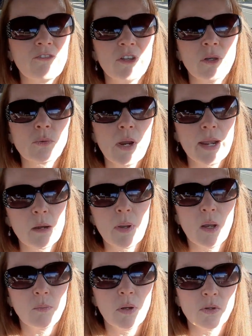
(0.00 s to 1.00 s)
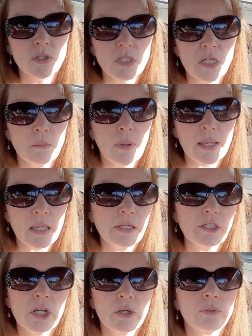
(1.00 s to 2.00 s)
feel right about posting my
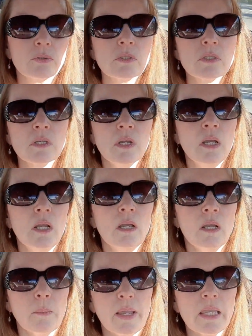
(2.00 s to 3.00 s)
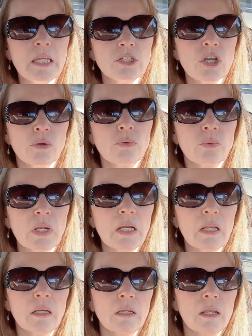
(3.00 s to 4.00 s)
ketones, my ketone
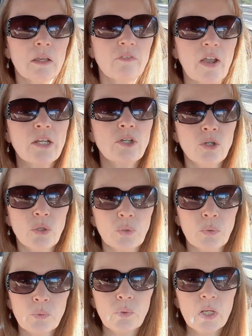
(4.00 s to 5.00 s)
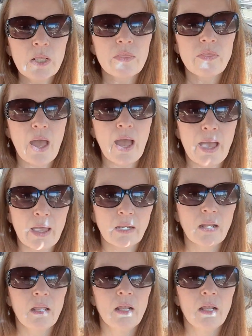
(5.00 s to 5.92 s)
reading, if I knew that